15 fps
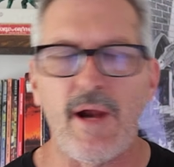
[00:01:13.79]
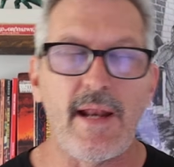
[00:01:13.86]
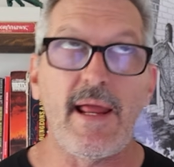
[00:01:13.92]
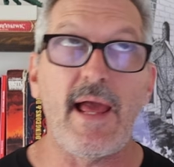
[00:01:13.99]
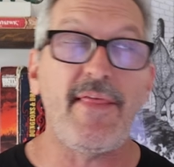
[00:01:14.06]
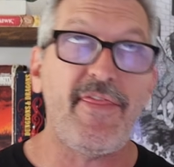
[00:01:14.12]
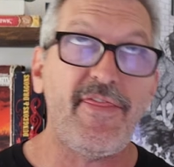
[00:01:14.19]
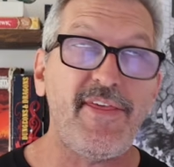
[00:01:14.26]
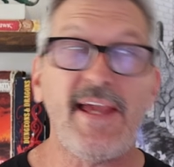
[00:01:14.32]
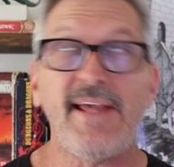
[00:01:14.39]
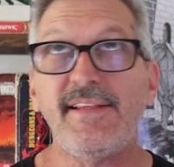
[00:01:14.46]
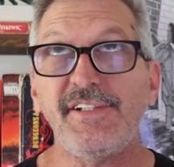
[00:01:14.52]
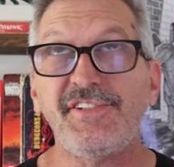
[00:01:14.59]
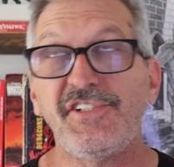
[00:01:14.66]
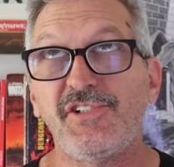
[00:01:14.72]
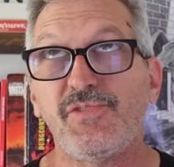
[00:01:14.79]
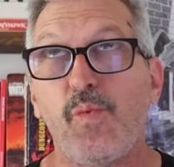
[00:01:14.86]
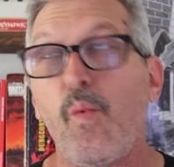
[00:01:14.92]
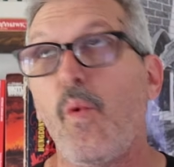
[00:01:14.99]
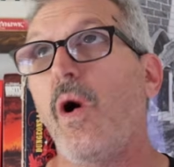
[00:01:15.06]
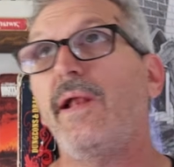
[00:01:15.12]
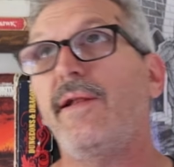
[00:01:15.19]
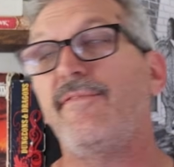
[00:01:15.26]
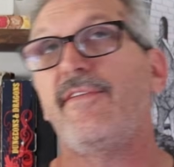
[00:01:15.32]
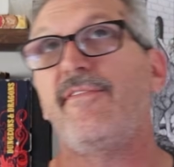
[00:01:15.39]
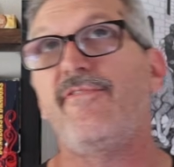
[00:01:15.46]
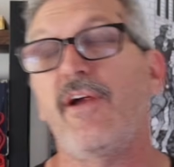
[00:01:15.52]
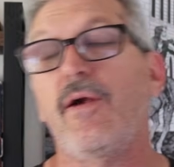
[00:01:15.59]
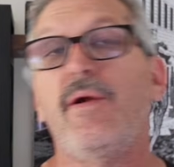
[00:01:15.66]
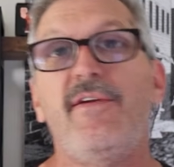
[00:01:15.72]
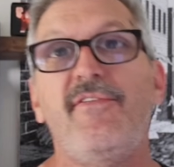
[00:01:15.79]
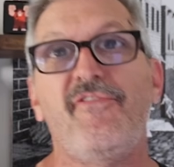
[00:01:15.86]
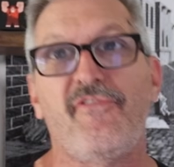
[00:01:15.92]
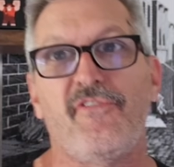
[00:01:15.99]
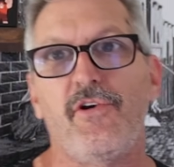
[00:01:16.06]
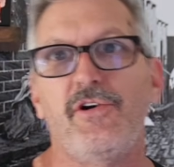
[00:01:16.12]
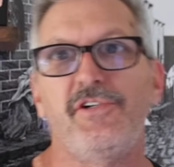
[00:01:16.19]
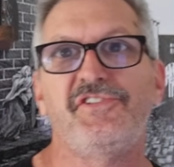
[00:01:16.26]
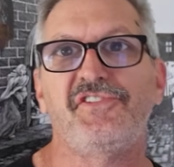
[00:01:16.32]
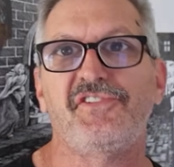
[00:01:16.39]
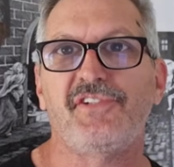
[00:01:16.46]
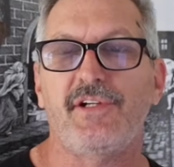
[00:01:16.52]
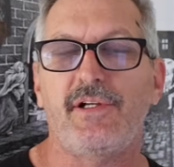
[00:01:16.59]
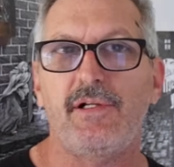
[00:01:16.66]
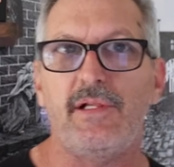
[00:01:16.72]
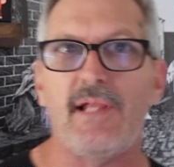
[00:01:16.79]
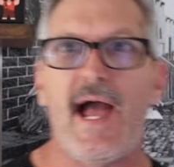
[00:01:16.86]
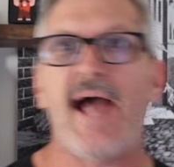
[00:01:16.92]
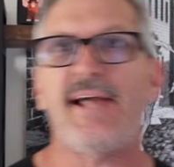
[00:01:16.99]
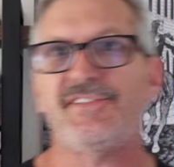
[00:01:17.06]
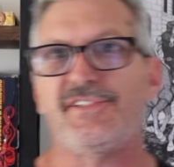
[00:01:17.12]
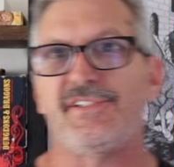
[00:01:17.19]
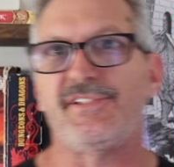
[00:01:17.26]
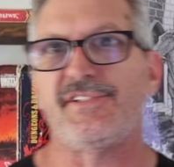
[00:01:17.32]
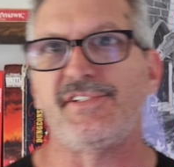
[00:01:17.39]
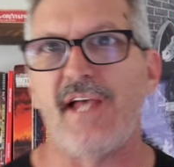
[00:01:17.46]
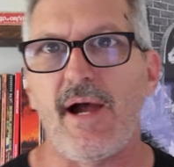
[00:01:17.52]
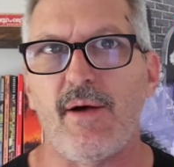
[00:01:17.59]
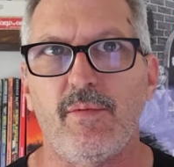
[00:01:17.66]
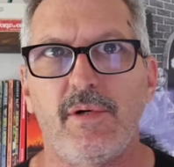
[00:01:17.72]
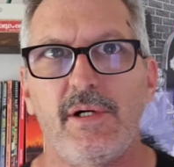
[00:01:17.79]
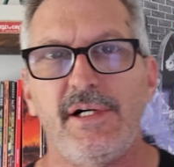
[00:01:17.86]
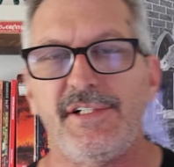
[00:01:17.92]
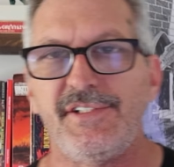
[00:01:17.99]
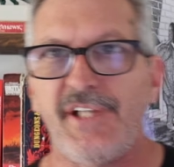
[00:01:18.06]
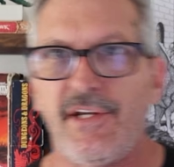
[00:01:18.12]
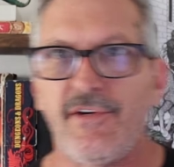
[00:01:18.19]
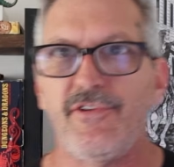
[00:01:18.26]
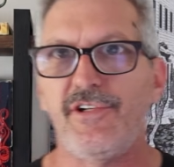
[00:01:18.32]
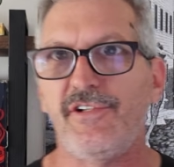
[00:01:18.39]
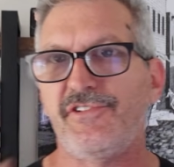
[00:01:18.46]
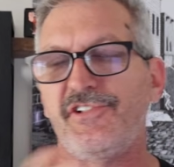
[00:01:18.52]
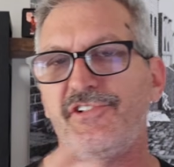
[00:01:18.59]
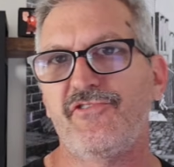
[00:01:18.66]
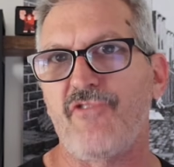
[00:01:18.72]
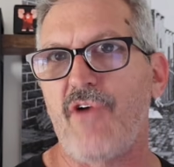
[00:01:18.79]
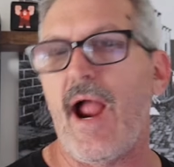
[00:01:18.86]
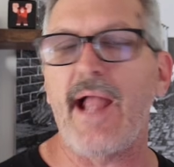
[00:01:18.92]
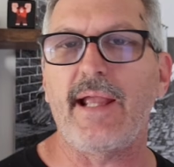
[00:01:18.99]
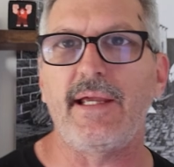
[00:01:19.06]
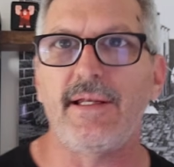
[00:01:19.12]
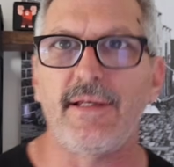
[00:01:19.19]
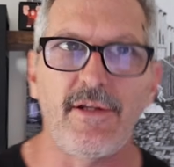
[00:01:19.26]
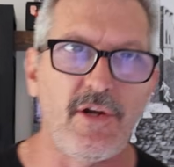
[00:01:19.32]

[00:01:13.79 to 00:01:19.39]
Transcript: And I think this is one of the very first classes that was introduced in Dragon.